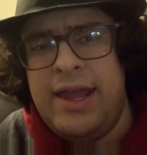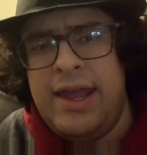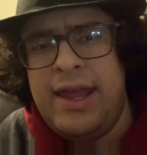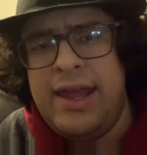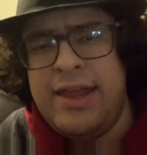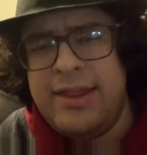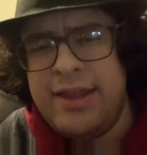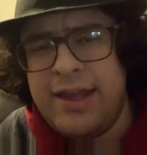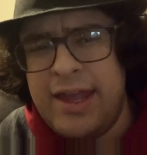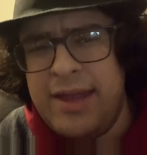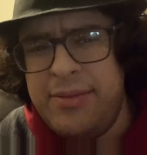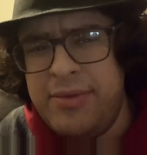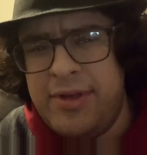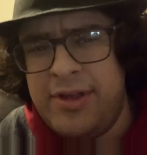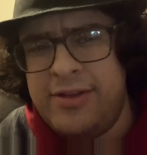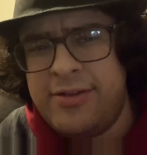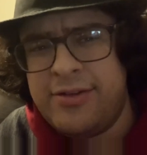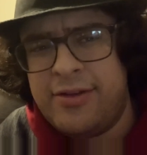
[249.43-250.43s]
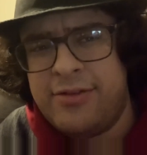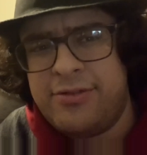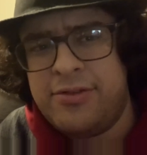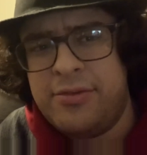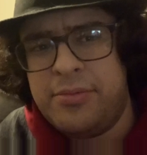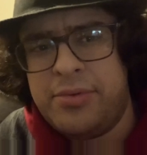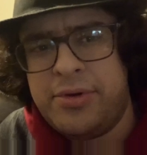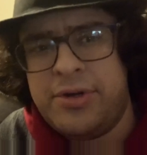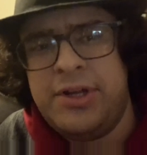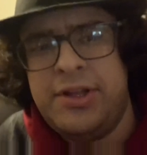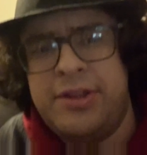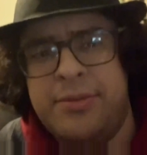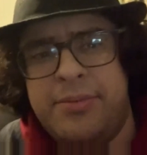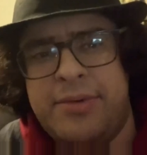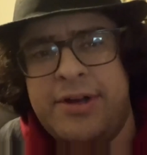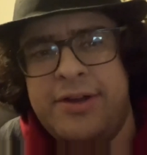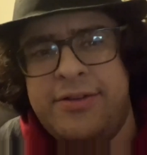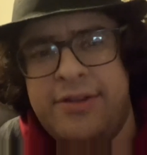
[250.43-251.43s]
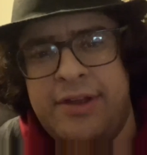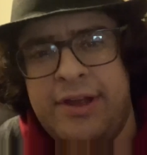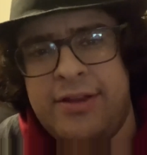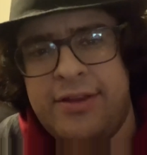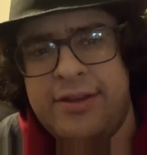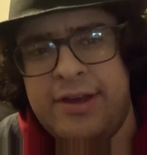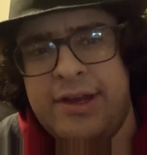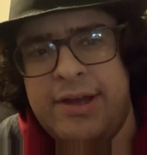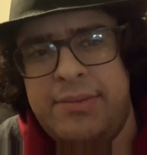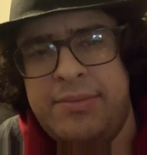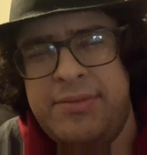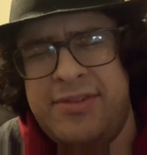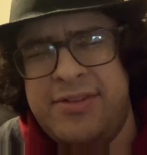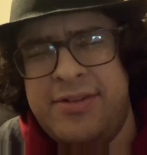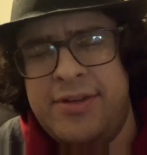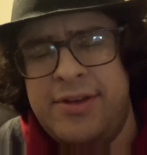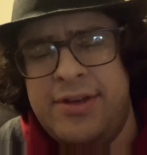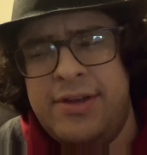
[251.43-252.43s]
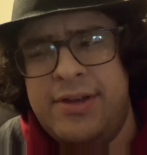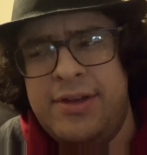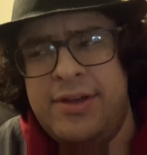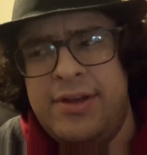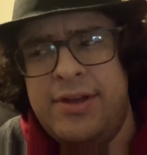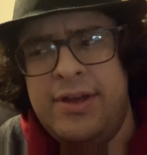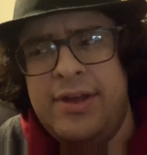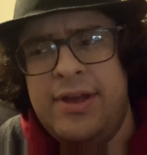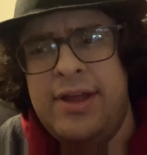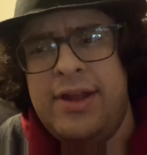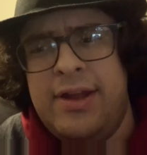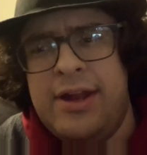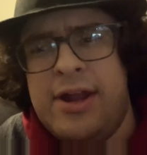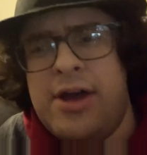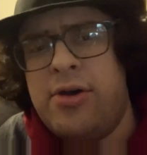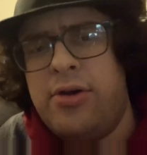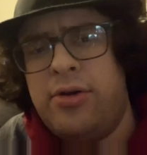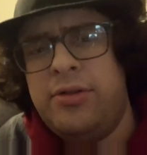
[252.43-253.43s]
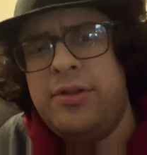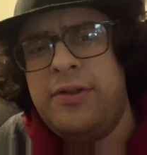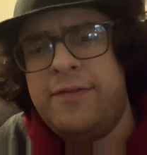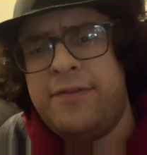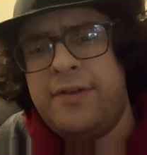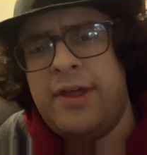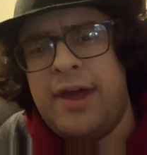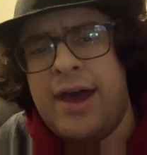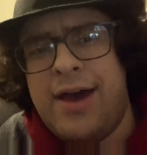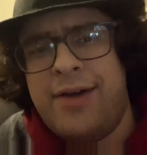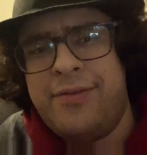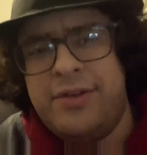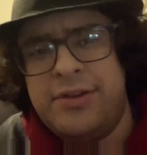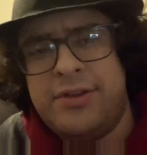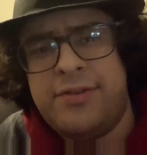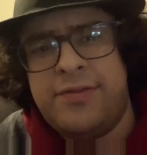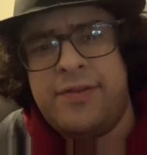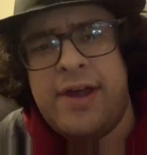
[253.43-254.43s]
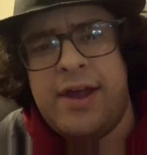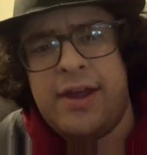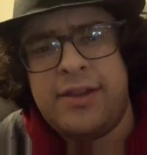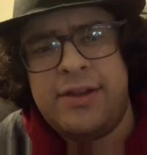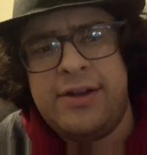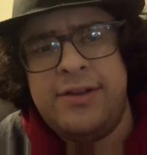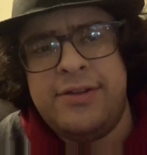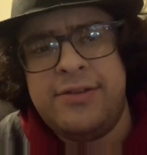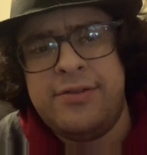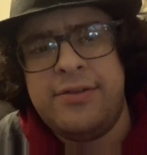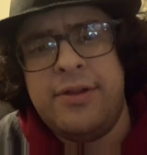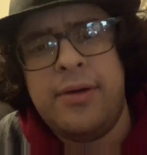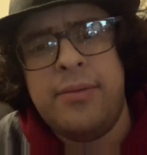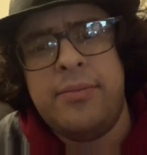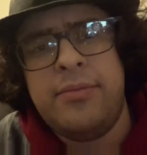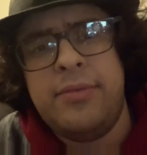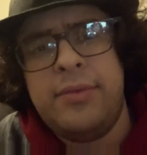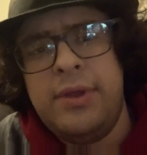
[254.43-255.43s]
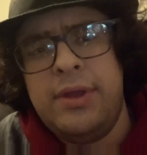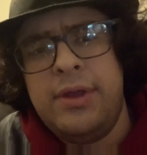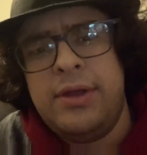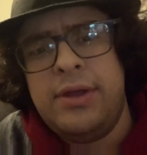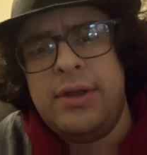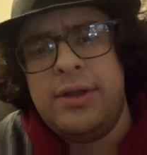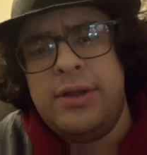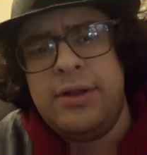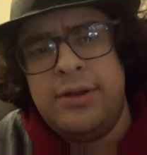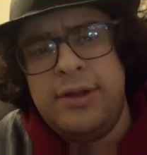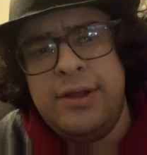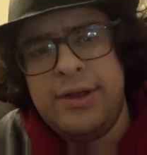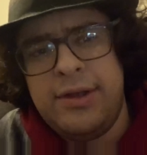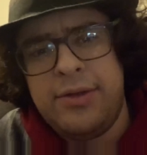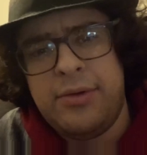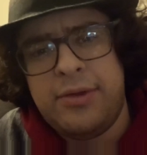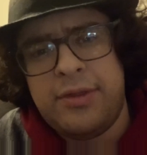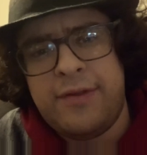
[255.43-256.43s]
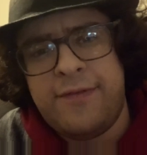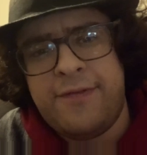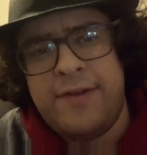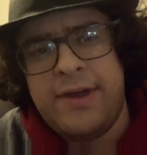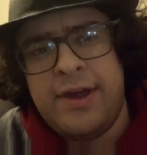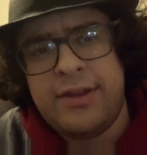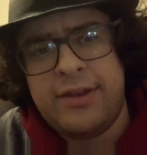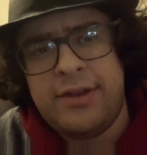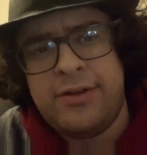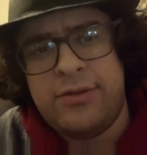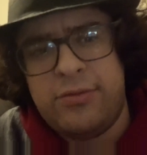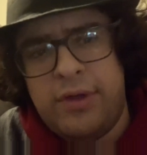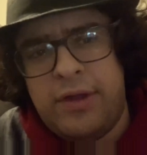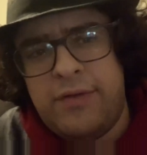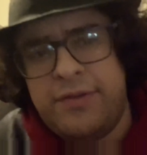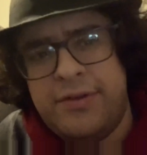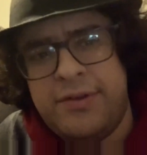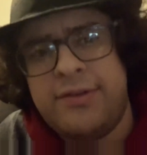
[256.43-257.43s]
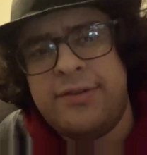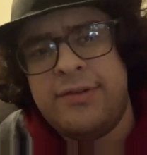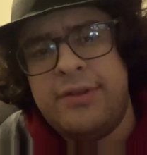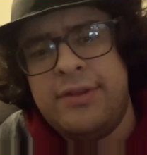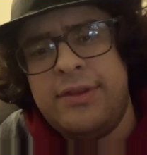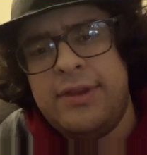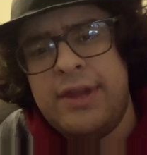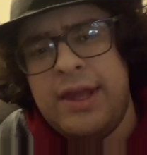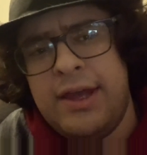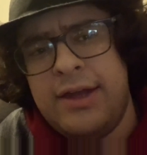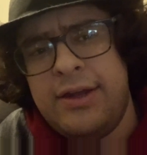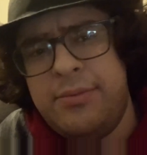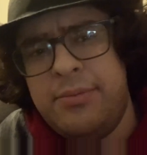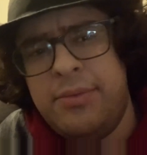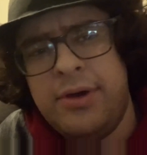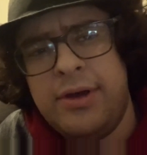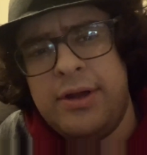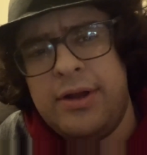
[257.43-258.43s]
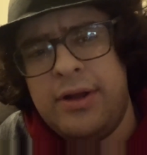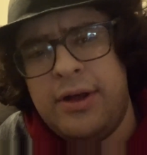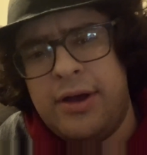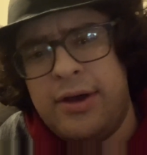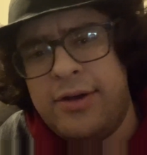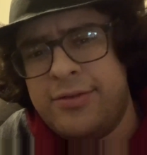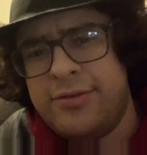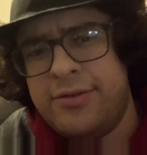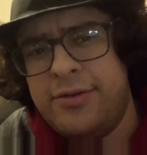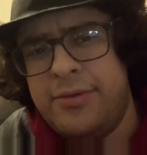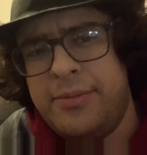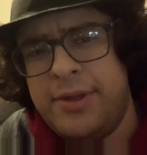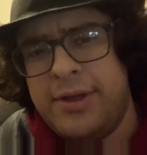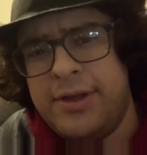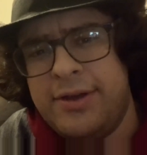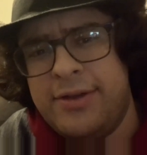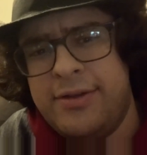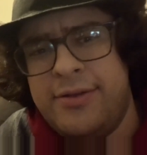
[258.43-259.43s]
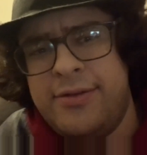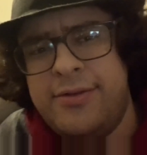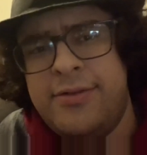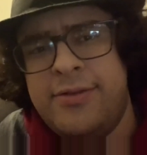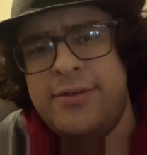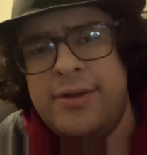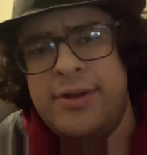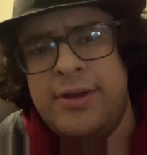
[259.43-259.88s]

And the game is also pretty depressing at times. Not only for the obvious fact that he's dealing with the fact that his wife is dead, but also because